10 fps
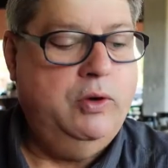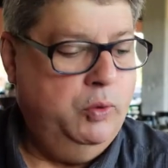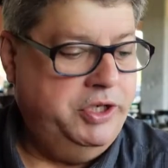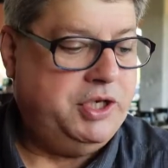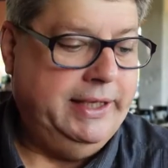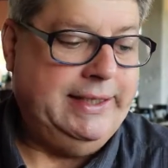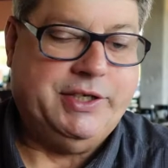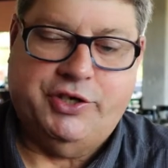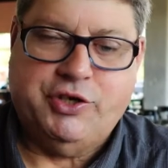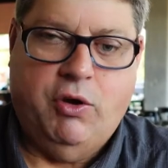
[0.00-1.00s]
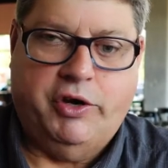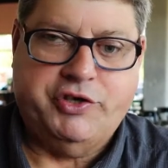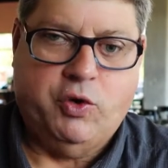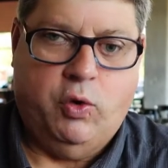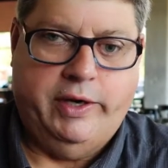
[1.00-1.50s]
which leads us to our
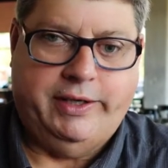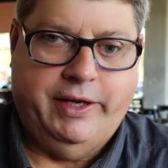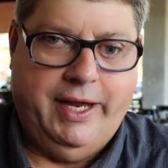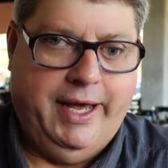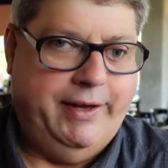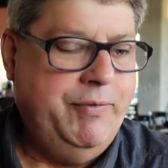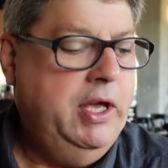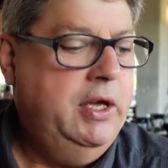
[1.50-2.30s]
story today.